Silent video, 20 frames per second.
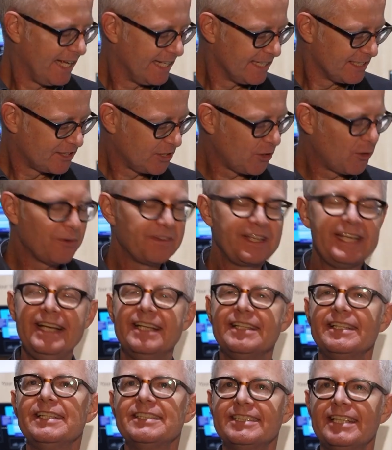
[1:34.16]
So
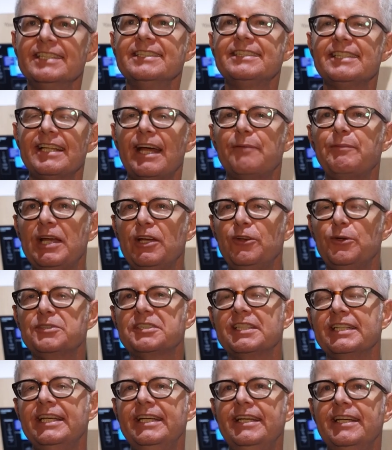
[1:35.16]
the sensor that we are
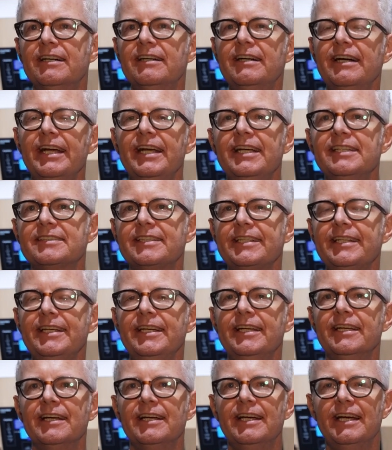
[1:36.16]
using here is
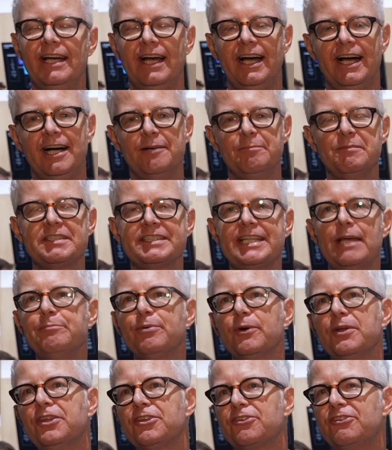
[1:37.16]
the
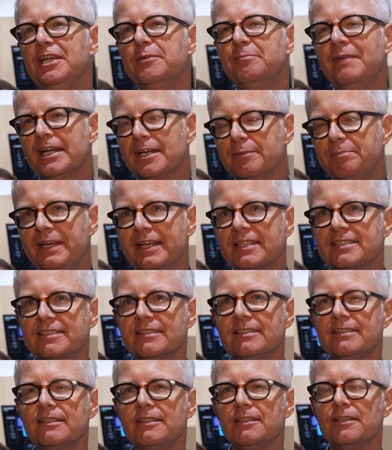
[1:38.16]
10.3
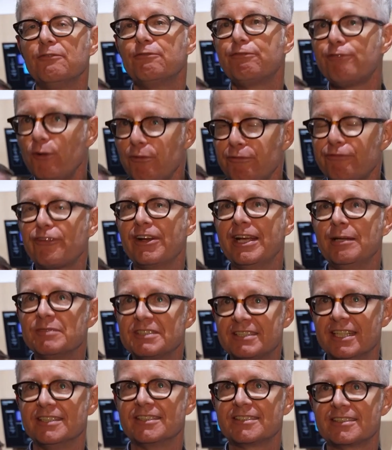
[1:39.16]
megapixel full-frame
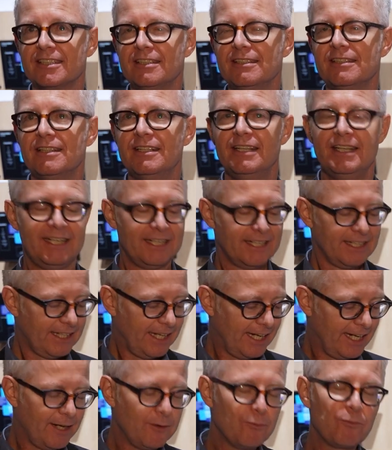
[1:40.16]
sensor
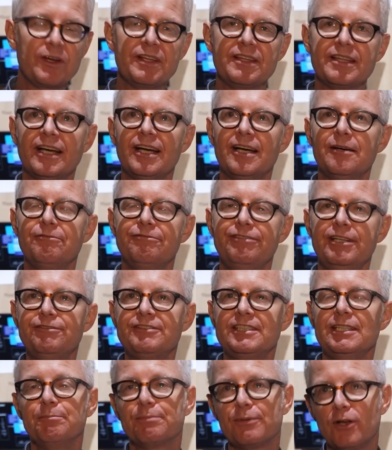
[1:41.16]
with
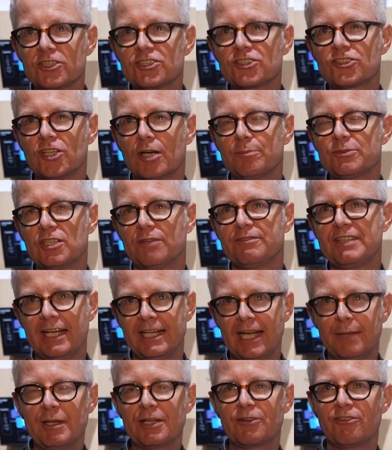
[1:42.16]
15 plus stops of
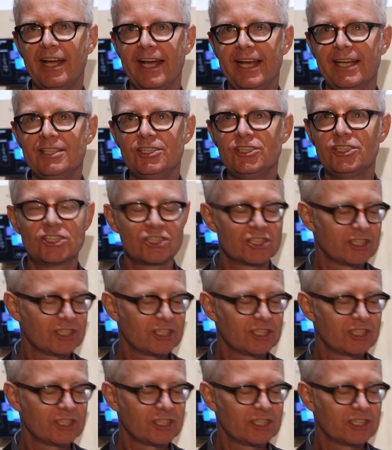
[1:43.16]
dynamic range.